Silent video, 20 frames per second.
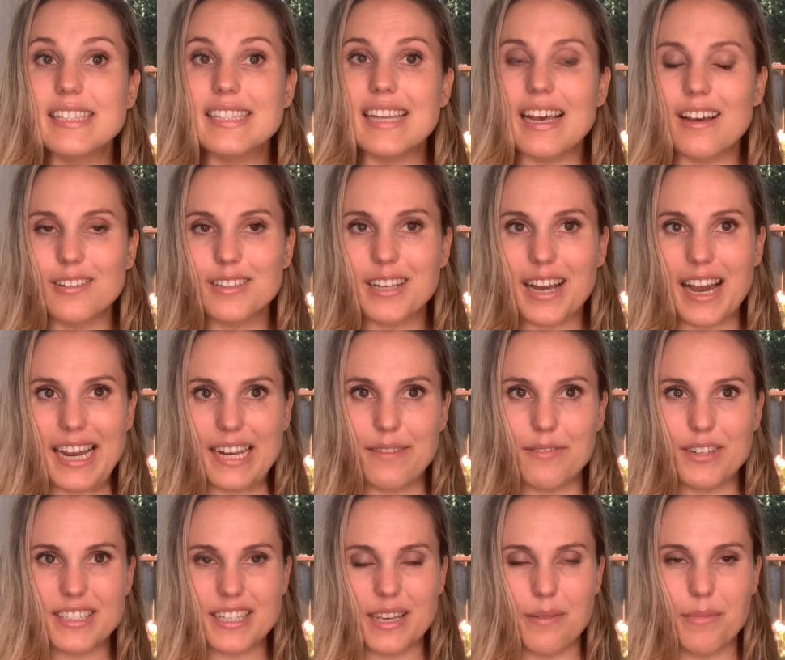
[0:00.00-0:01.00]
sound kind of
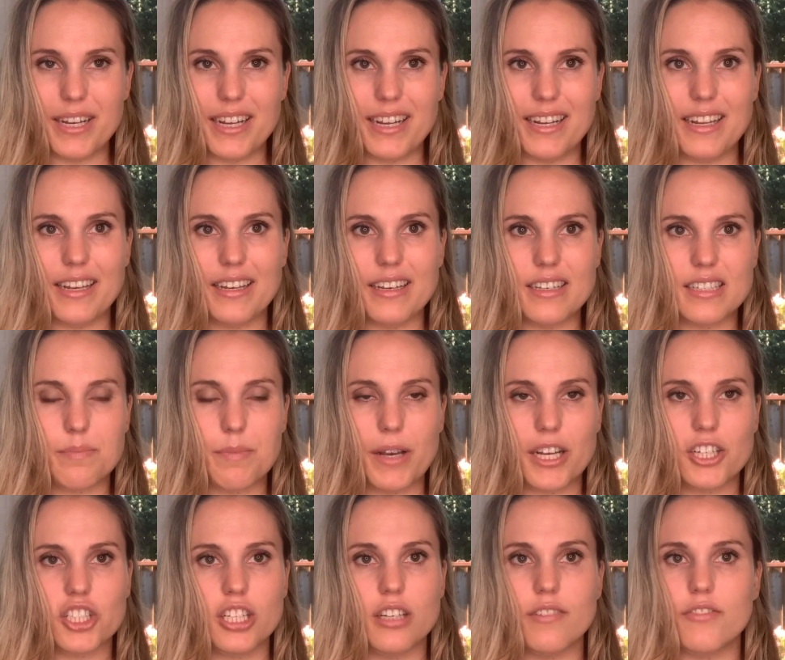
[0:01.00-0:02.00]
intimidating,
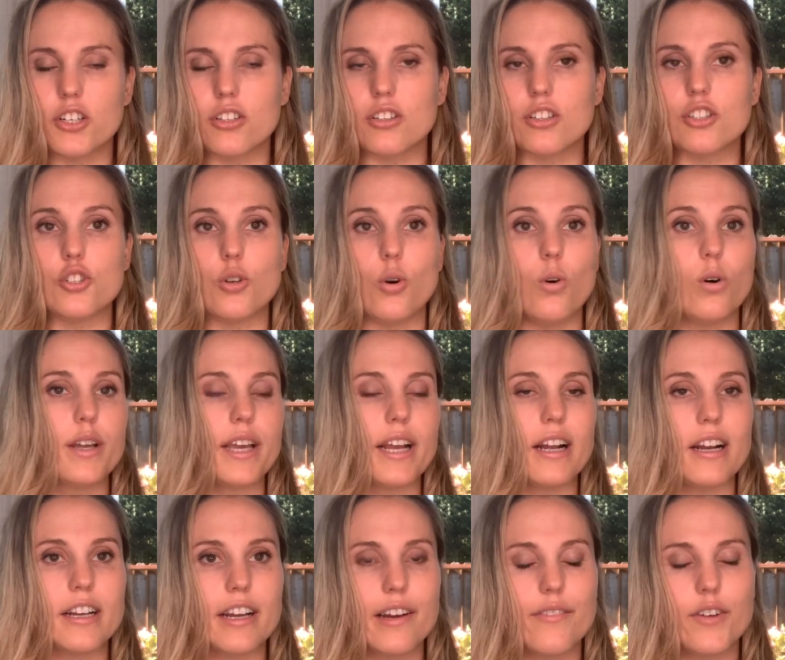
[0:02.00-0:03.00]
especially if you're the sole
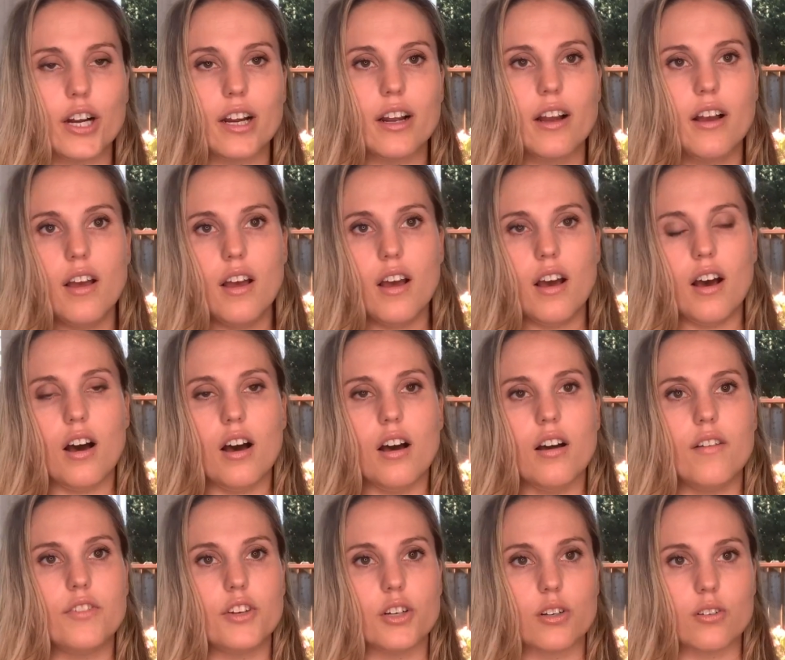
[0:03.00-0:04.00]
caregiver
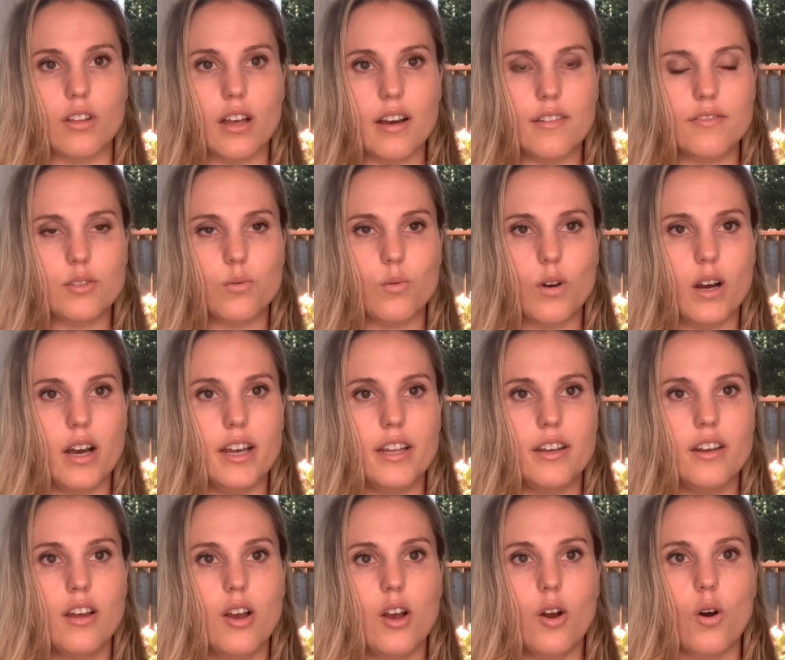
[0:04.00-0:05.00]
of your loved
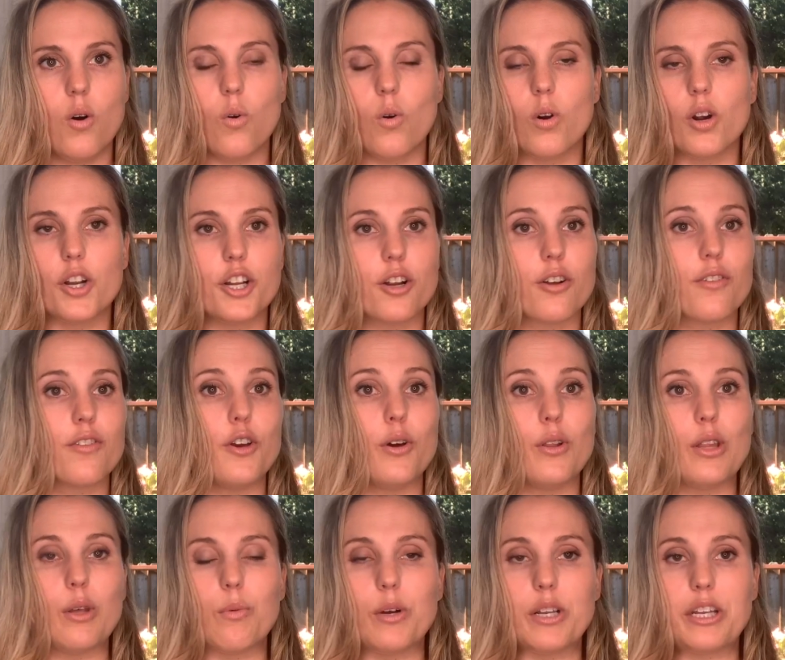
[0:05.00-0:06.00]
one, or you're the
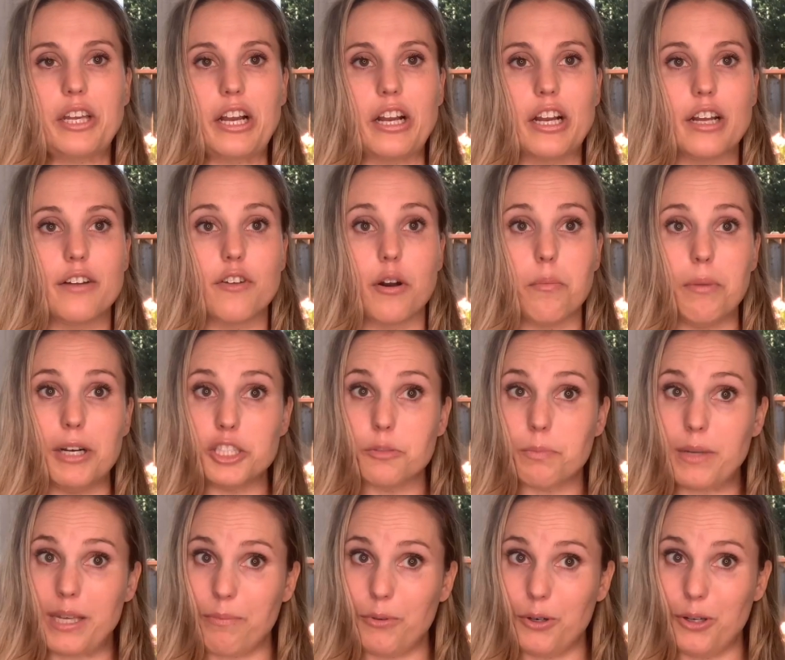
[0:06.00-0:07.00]
only one caring for a bunch of
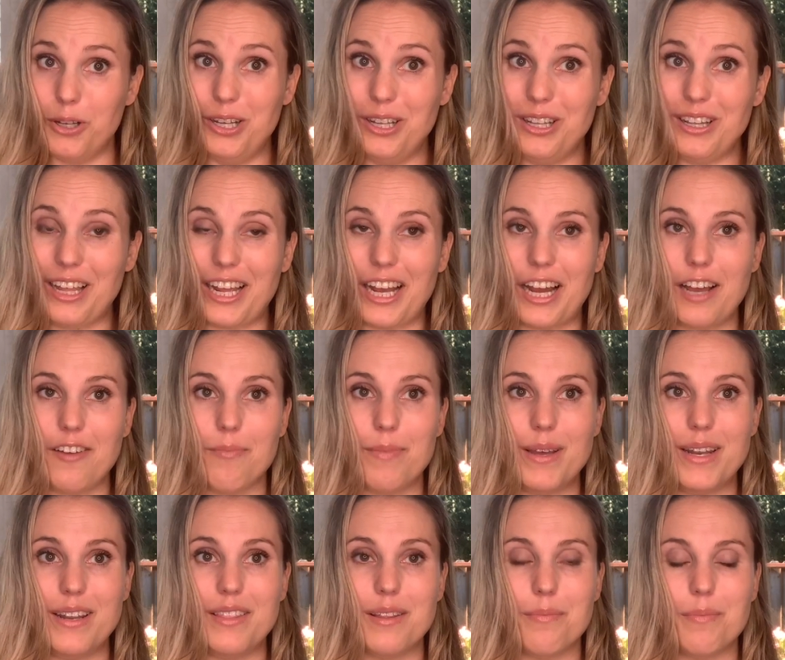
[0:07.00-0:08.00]
people, like I've been
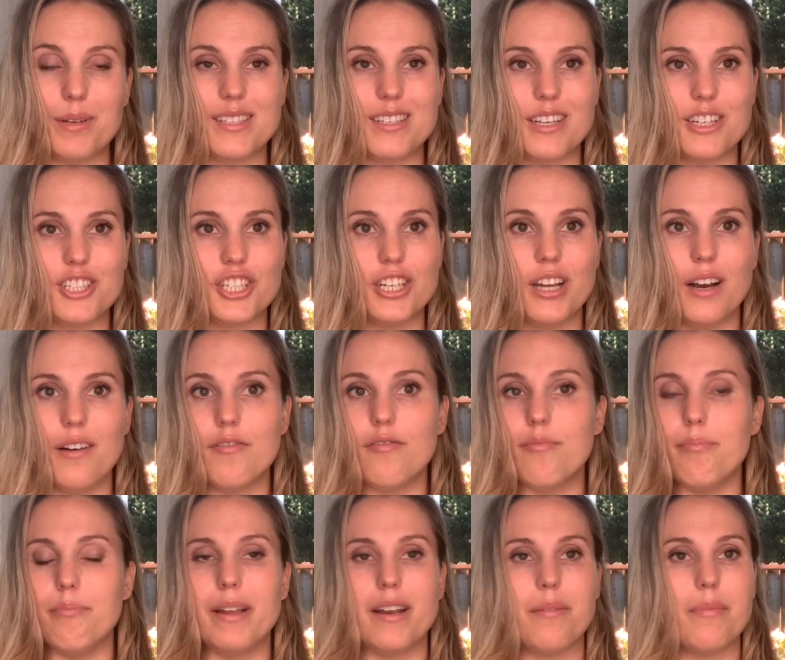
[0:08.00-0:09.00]
in the position of
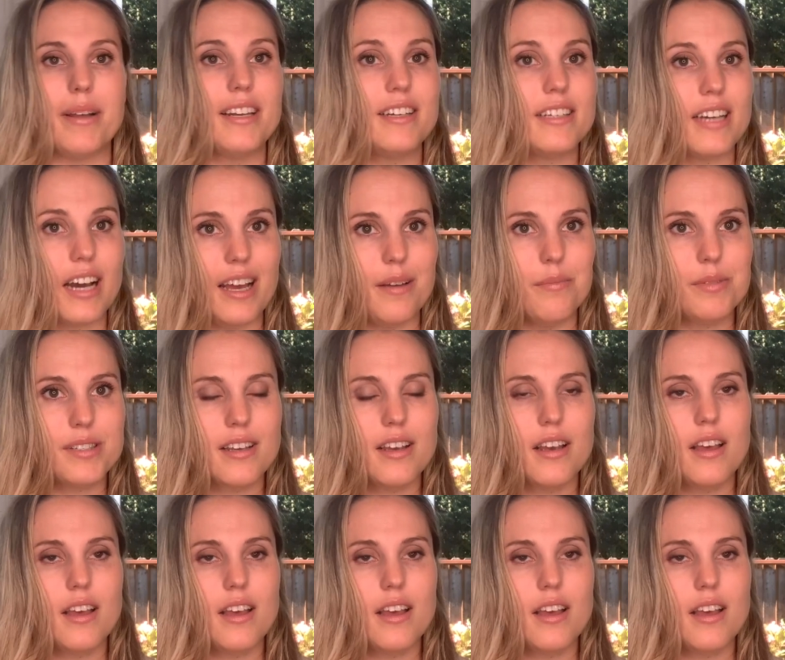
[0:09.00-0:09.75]
many, many times.